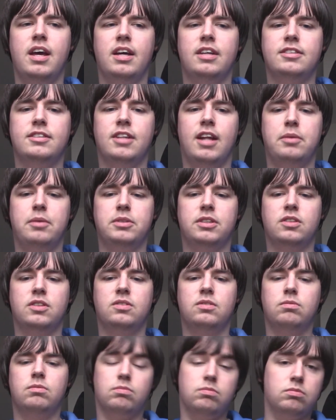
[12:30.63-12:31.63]
So that was
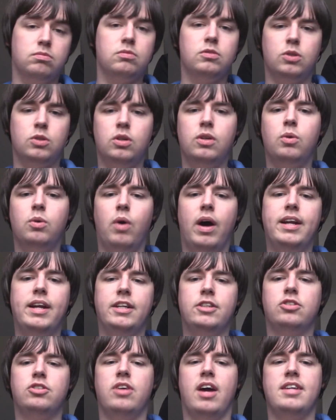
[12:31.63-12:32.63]
quite
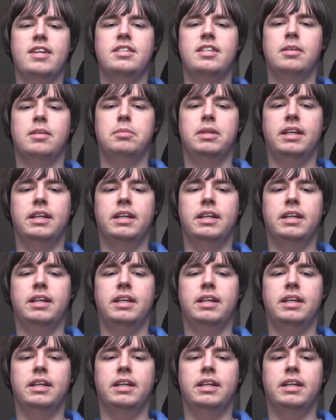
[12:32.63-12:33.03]
interesting.